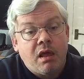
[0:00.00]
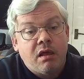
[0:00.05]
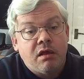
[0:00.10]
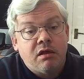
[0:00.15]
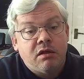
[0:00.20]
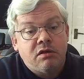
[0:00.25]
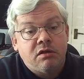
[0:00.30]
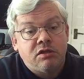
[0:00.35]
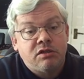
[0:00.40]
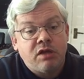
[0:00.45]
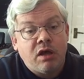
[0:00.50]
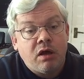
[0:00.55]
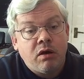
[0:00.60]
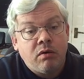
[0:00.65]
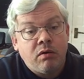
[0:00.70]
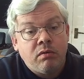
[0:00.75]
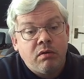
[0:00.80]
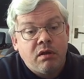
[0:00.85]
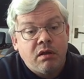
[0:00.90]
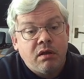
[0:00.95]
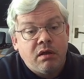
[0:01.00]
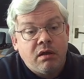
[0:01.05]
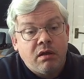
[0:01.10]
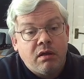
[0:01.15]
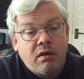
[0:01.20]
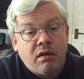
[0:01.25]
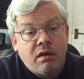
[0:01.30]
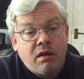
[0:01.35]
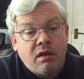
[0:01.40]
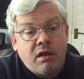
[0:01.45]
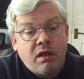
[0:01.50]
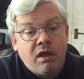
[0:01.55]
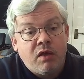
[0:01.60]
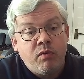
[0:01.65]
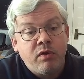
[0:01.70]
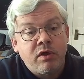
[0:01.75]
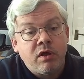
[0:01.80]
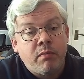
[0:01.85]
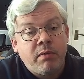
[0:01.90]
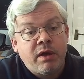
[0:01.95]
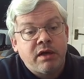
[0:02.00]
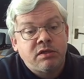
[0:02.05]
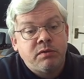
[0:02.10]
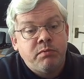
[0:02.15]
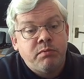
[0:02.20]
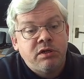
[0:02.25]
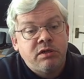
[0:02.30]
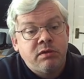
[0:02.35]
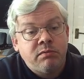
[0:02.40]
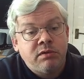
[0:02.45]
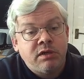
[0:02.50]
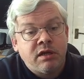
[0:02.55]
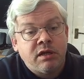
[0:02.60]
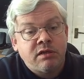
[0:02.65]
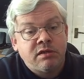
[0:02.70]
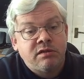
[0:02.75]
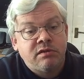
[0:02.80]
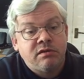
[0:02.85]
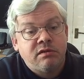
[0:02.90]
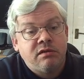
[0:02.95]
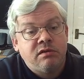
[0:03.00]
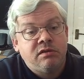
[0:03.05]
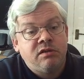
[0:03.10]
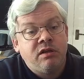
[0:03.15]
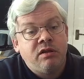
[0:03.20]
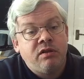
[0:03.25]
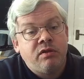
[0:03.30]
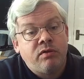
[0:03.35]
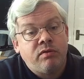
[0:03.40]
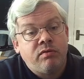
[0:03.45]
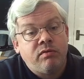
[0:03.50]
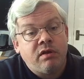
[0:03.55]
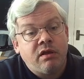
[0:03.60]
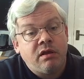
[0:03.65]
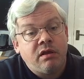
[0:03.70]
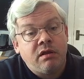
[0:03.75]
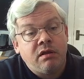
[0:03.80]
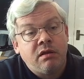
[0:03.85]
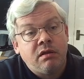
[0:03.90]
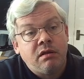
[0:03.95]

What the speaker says: So if we go back to bishop takes d3,